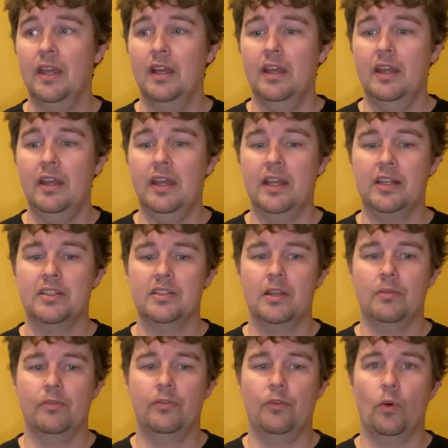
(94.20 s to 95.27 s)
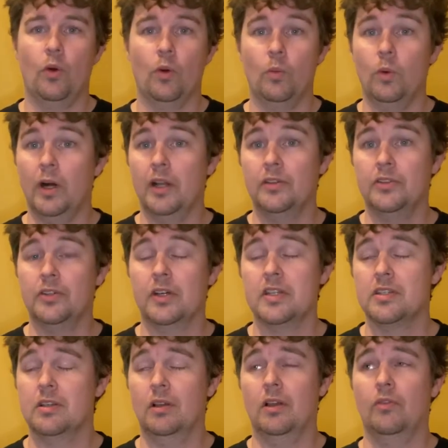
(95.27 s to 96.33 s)
except for one. So I
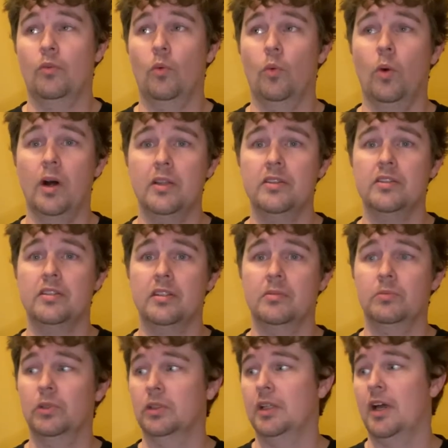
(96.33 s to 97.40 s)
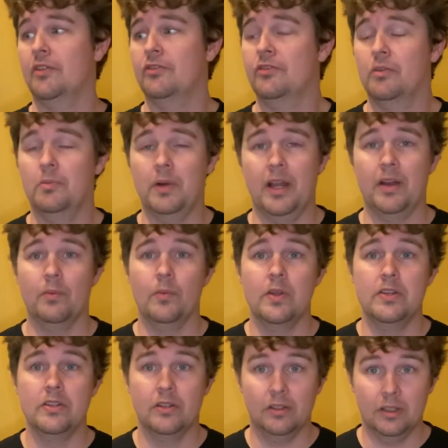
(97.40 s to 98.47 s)
still have one cymbal left from my
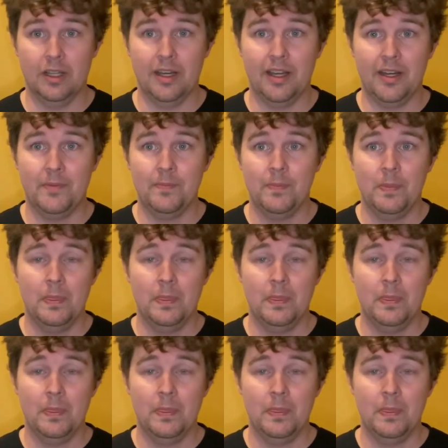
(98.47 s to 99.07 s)
original line,